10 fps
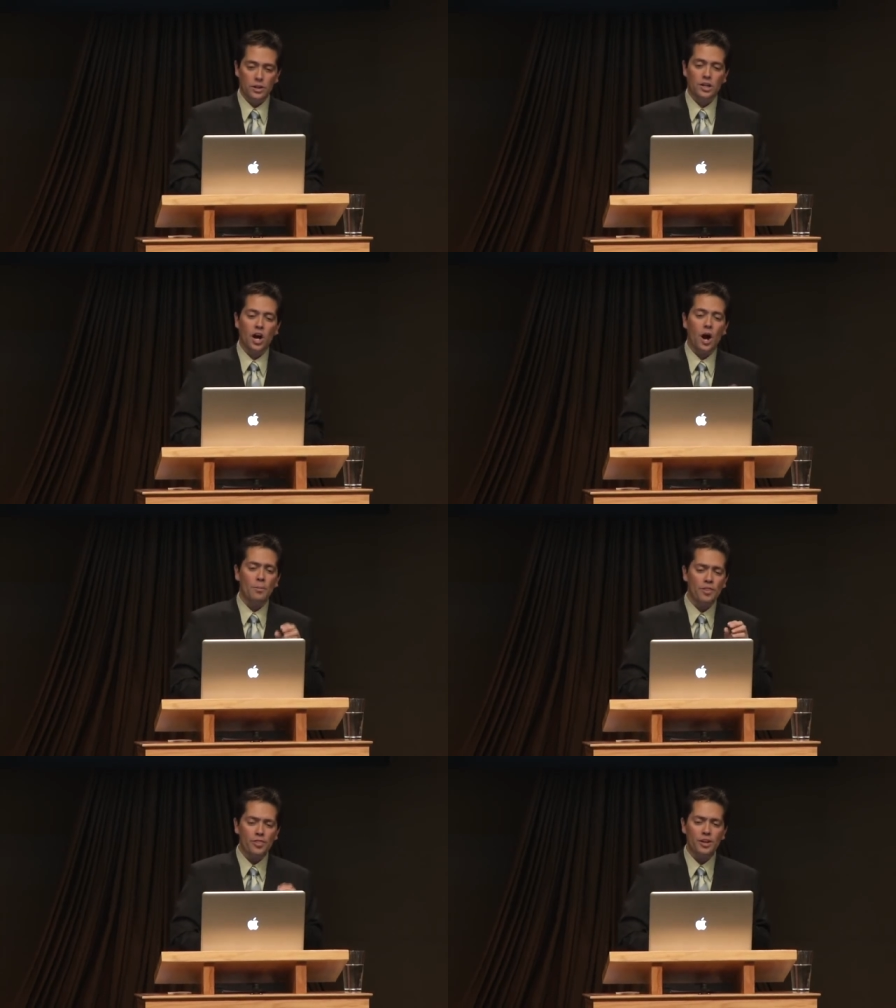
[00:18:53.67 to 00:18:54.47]
The
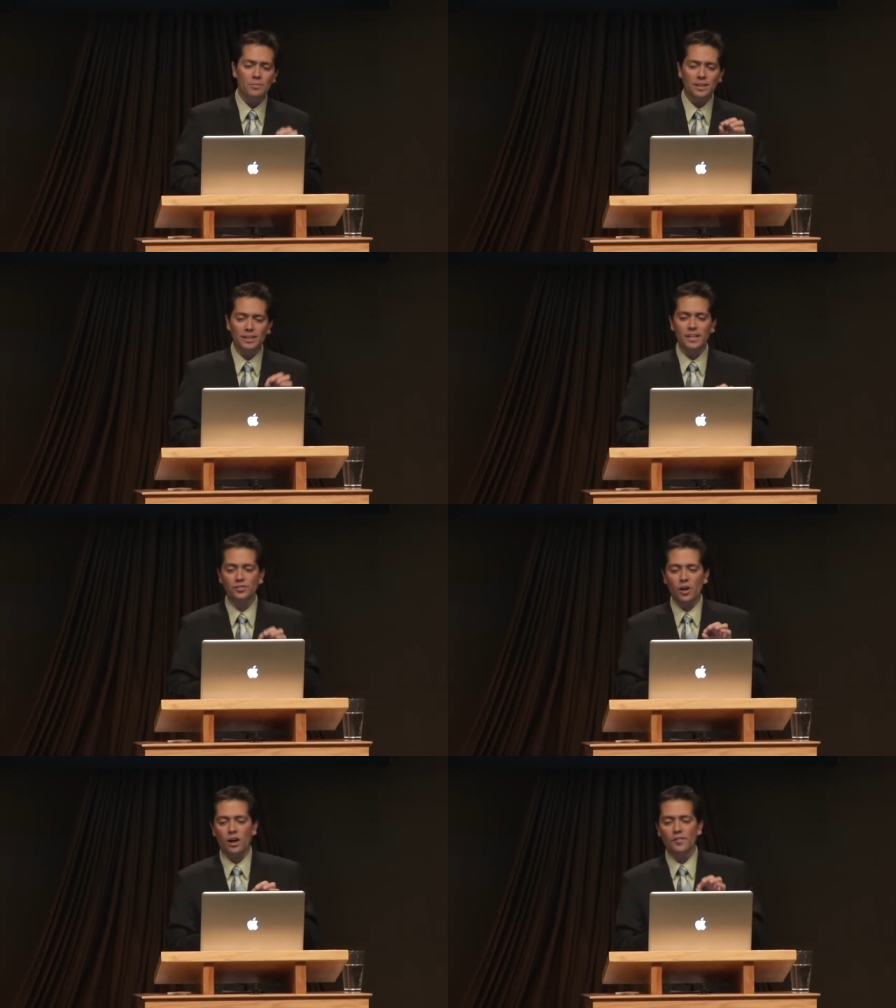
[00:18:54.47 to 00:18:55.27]
common theme that
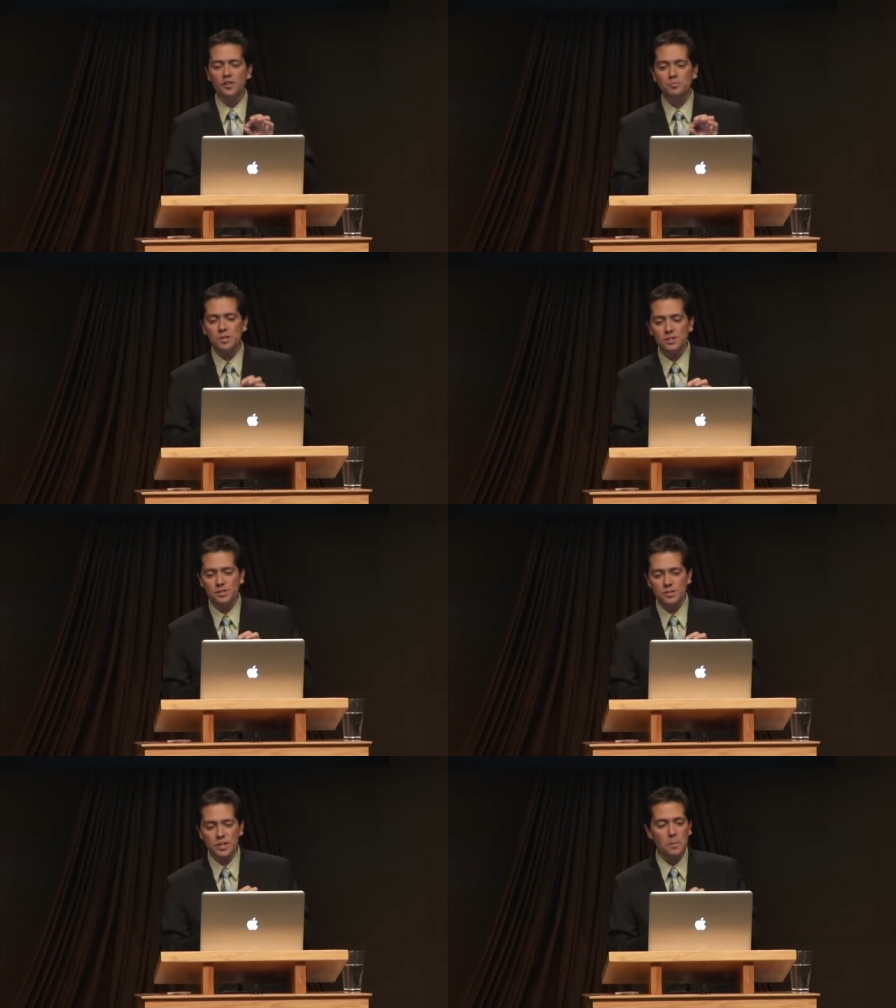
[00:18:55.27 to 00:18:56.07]
links all these
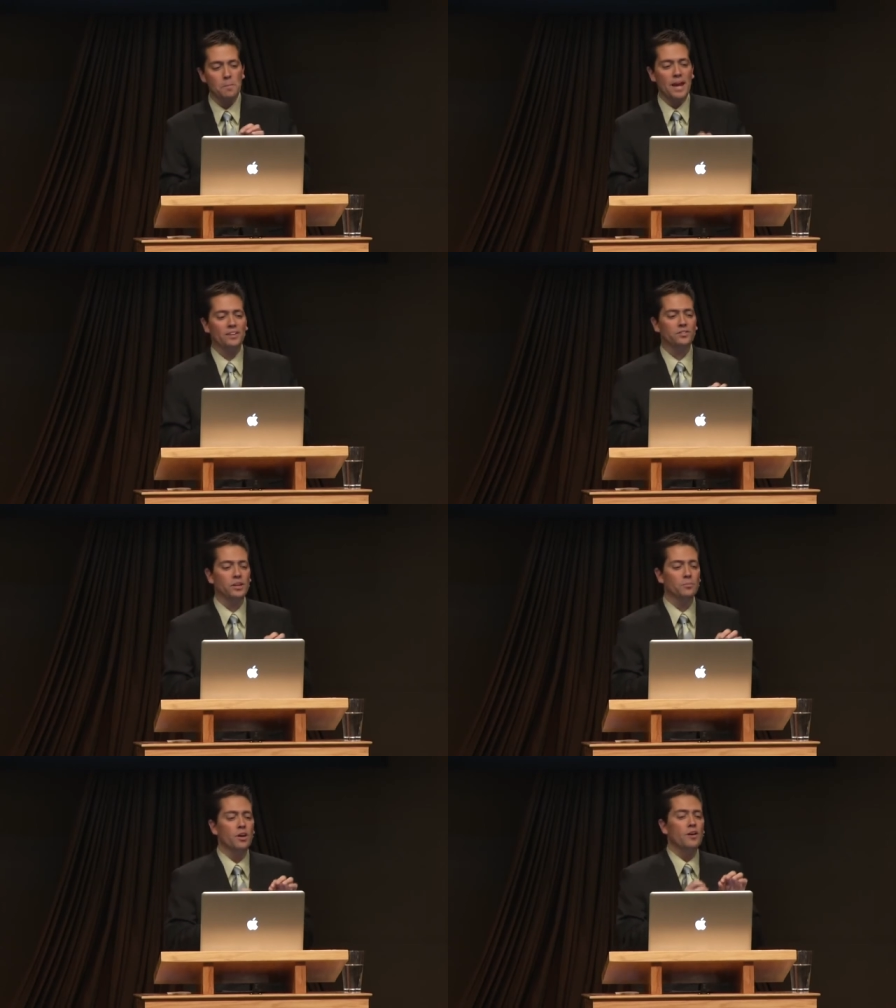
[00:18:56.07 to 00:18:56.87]
pieces and makes
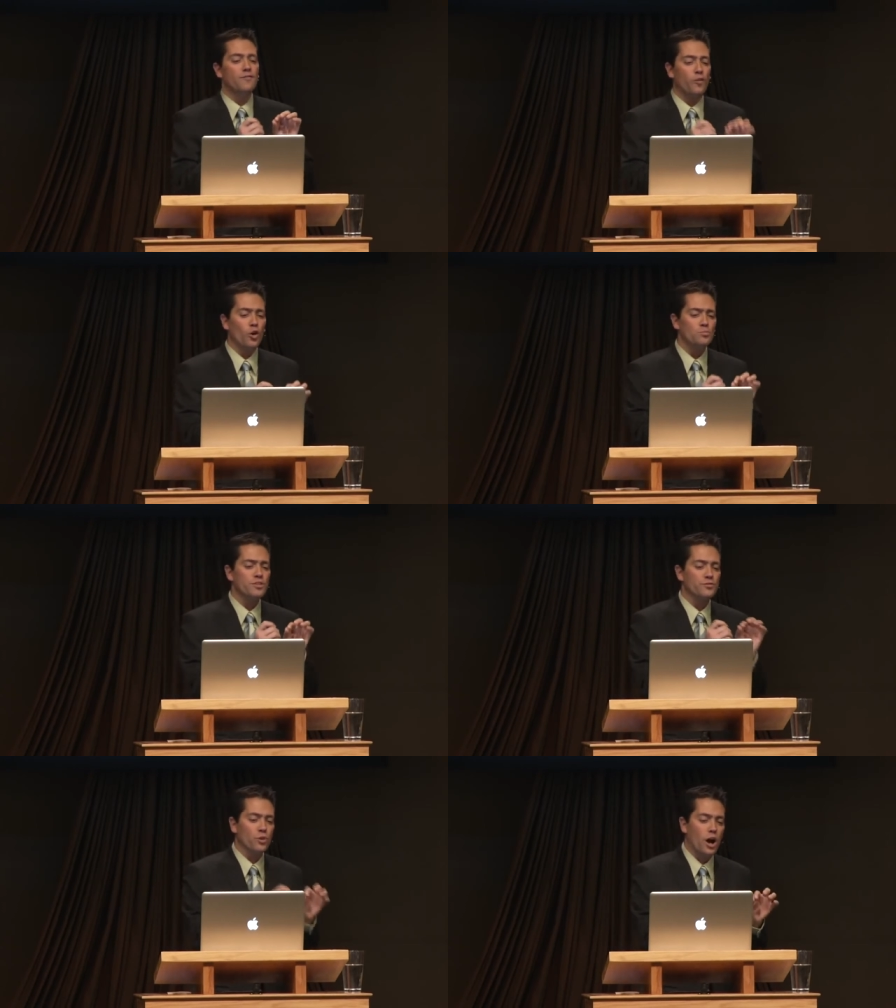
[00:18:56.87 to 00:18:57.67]
them
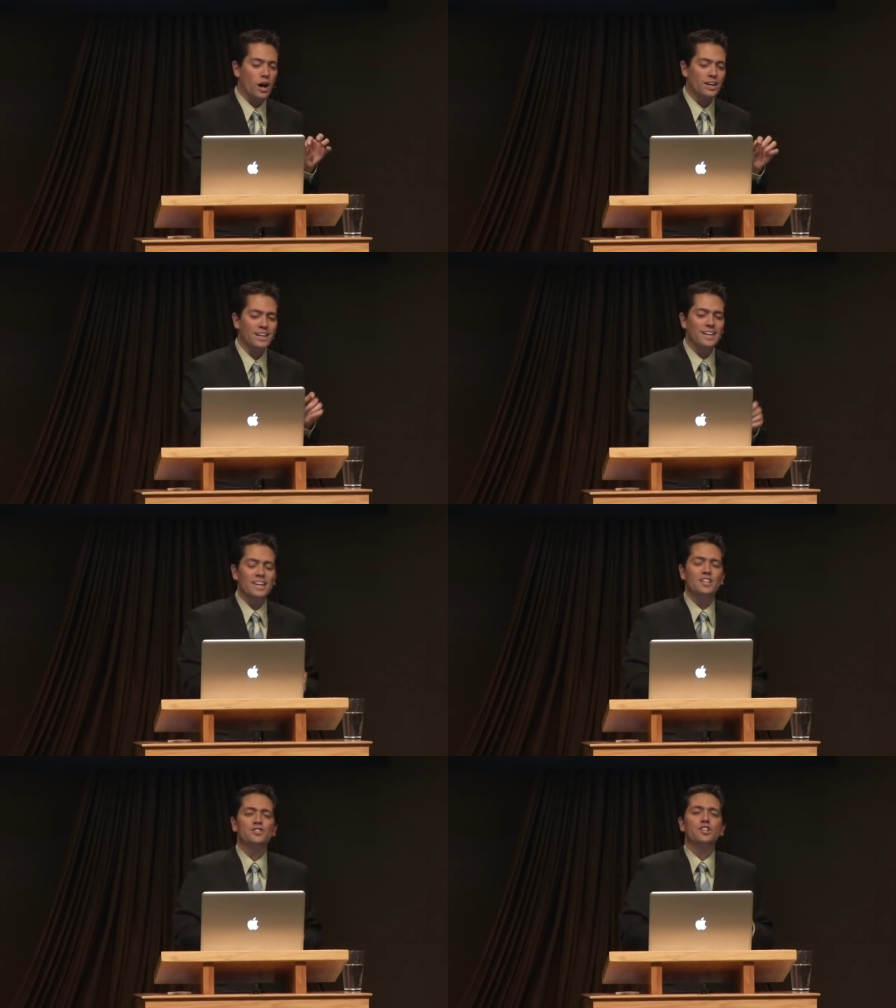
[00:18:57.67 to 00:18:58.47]
forms of rock
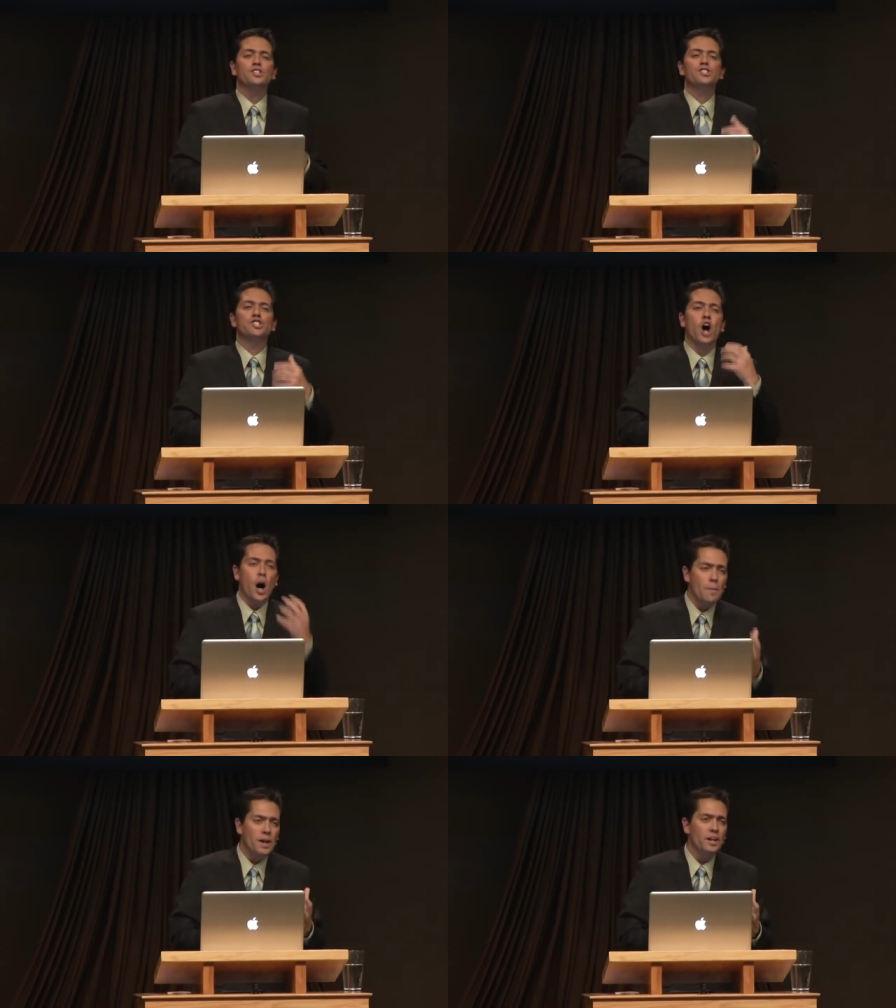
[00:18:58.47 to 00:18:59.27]
is the
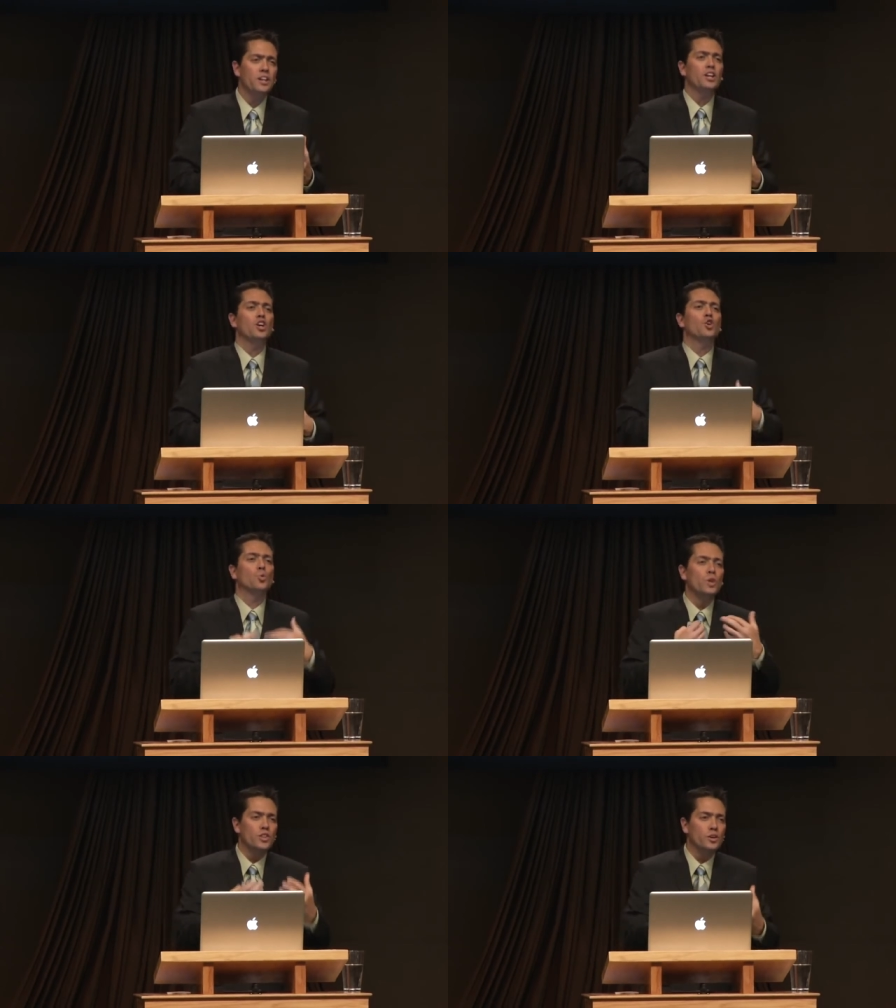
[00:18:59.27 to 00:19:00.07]
dominant
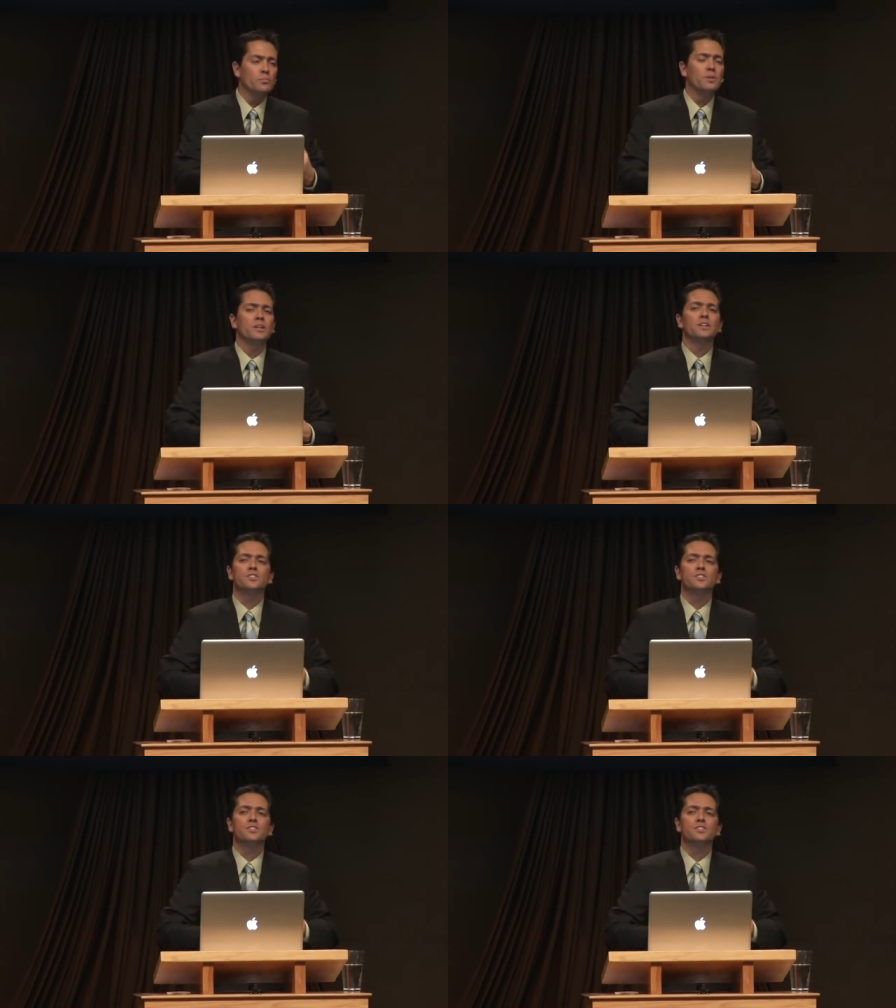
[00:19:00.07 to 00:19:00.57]
rhythm